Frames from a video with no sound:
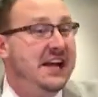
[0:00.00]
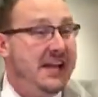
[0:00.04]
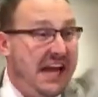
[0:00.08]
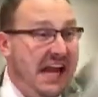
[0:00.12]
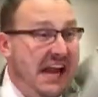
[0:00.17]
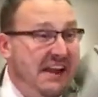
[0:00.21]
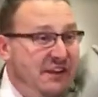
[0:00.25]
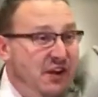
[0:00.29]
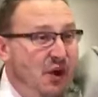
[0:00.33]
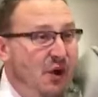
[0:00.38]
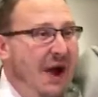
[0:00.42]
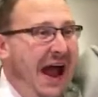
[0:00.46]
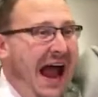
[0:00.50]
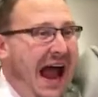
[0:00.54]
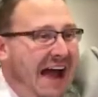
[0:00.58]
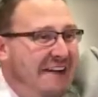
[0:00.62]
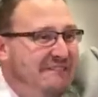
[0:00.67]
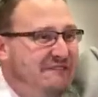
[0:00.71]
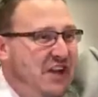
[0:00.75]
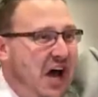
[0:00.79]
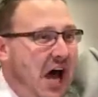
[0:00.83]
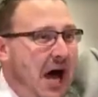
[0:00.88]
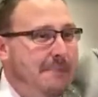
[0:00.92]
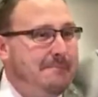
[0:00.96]
If you
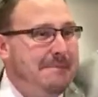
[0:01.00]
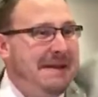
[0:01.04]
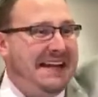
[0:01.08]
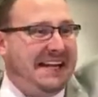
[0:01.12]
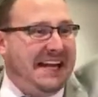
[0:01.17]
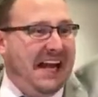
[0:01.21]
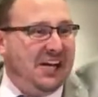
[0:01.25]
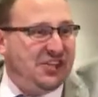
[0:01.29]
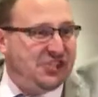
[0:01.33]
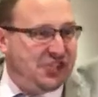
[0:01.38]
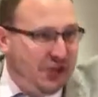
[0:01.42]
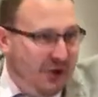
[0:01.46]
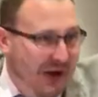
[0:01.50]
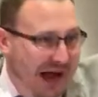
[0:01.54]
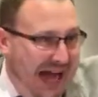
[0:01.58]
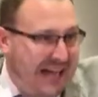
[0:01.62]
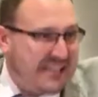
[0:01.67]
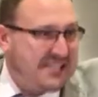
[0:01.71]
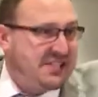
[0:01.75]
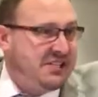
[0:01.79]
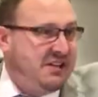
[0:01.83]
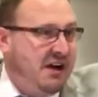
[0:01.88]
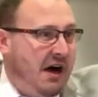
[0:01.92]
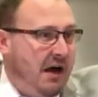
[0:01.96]
have not because you
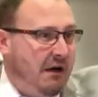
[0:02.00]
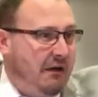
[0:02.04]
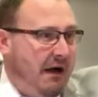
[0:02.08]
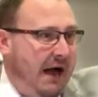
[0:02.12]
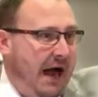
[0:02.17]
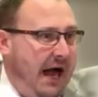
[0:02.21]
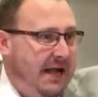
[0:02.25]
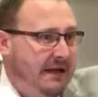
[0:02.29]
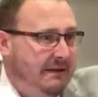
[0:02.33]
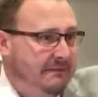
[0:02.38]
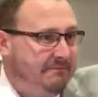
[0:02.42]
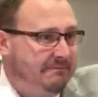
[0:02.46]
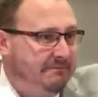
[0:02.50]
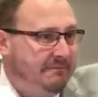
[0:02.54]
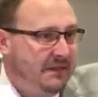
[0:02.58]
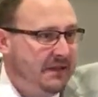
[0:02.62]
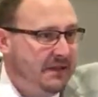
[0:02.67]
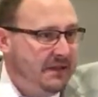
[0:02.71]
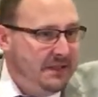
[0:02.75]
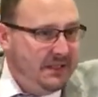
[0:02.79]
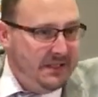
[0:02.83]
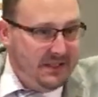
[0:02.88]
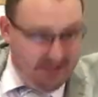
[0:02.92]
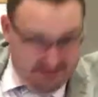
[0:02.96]
ask not,
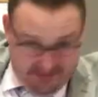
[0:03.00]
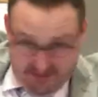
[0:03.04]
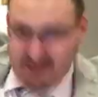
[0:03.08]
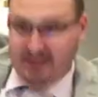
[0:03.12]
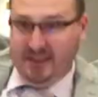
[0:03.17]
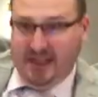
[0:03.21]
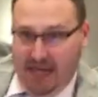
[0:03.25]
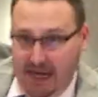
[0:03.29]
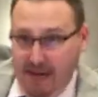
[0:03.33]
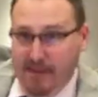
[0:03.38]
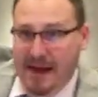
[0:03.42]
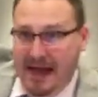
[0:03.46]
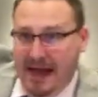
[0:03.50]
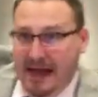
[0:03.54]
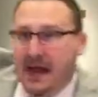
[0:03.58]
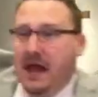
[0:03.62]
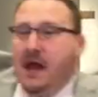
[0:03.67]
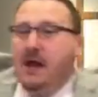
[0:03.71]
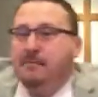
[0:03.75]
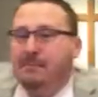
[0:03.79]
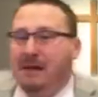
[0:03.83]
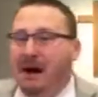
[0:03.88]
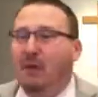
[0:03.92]
right? Amen.